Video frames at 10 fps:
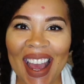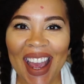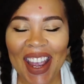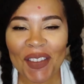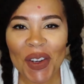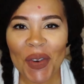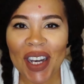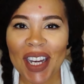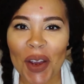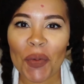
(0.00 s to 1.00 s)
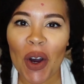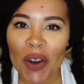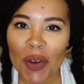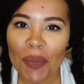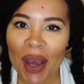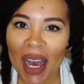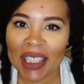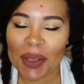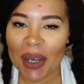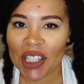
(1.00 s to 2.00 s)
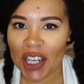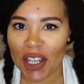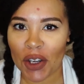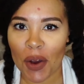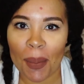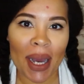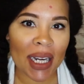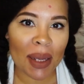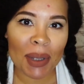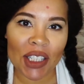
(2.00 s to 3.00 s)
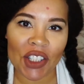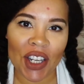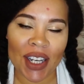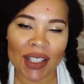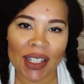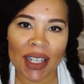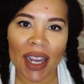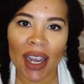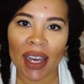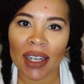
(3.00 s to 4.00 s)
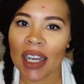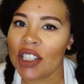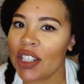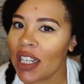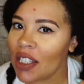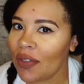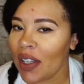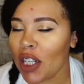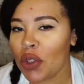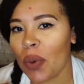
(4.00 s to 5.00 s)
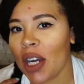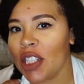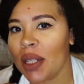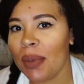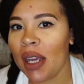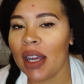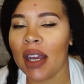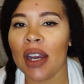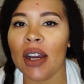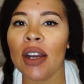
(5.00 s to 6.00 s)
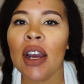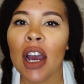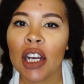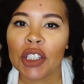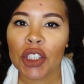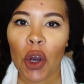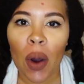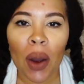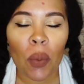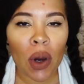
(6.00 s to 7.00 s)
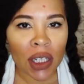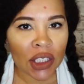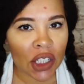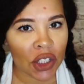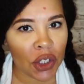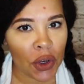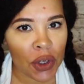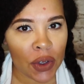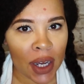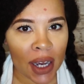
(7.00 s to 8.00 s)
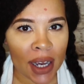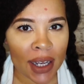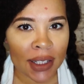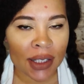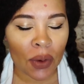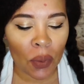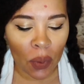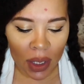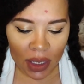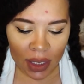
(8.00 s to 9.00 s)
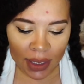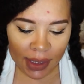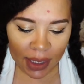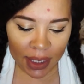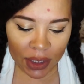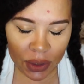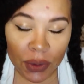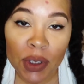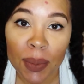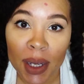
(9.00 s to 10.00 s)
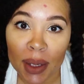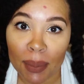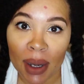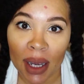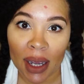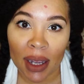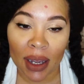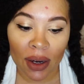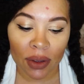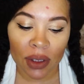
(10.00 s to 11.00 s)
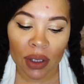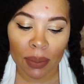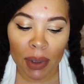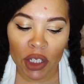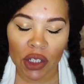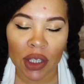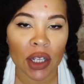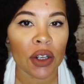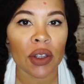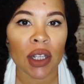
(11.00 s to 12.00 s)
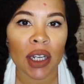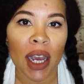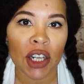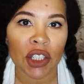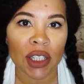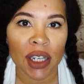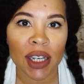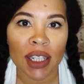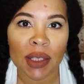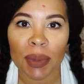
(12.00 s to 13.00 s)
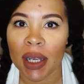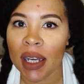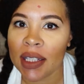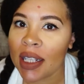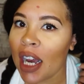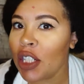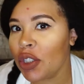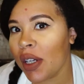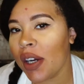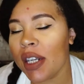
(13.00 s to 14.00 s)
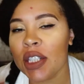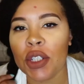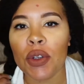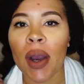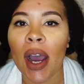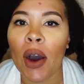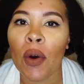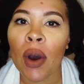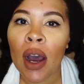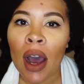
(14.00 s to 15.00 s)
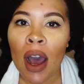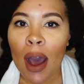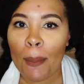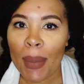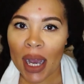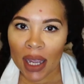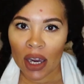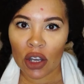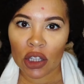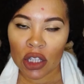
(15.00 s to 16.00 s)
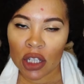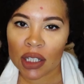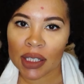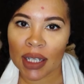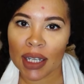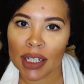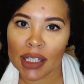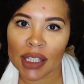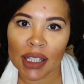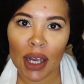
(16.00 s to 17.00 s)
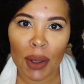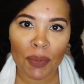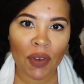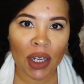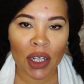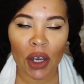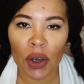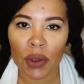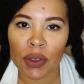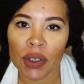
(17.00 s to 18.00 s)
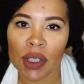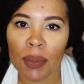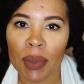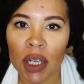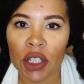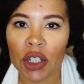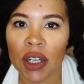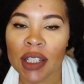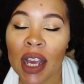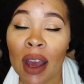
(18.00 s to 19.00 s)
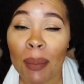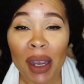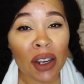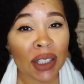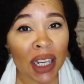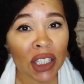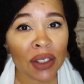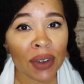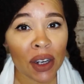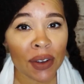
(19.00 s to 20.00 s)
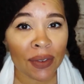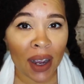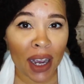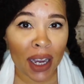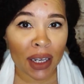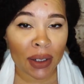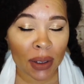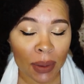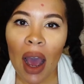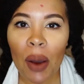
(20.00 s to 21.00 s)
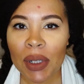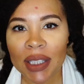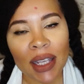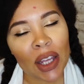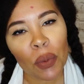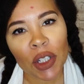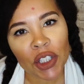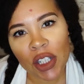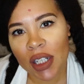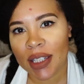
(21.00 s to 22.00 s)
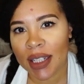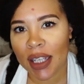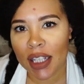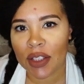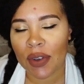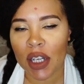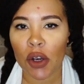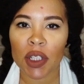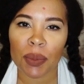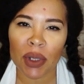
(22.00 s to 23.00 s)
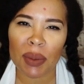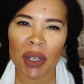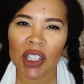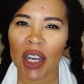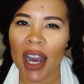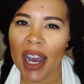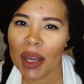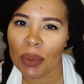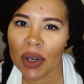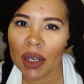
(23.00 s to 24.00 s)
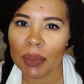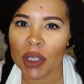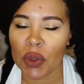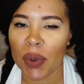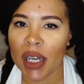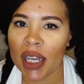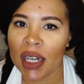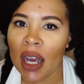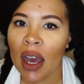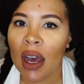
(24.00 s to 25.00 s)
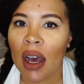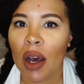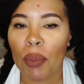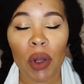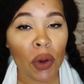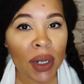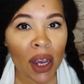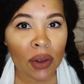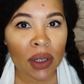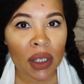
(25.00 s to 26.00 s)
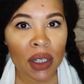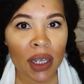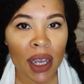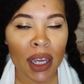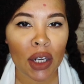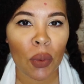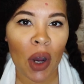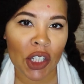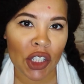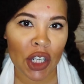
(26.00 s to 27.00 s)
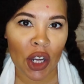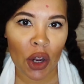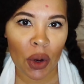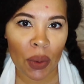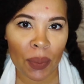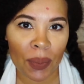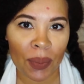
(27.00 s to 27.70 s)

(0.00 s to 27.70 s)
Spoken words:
Hey everyone, and welcome back to my channel. My name is Jaisy and I just finished washing my hair. So I wanted to show you guys what it is that I do to make my hair look much thicker than it actually is. Because contrary to how my hair looks in some videos or some pictures, my hair is actually very fine. I would say that what you're gonna see in this video is pretty much a hybrid between a blown out look and a wash and go.